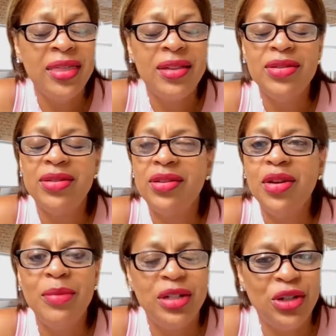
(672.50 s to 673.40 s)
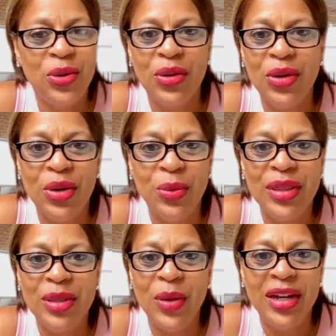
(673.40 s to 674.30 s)
There's so much going on
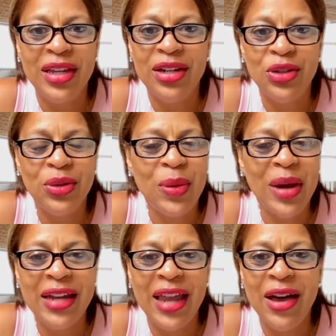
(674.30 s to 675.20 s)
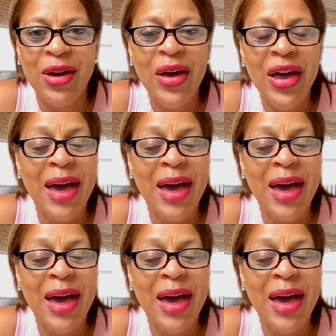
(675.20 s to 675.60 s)
with the wedding industry right now.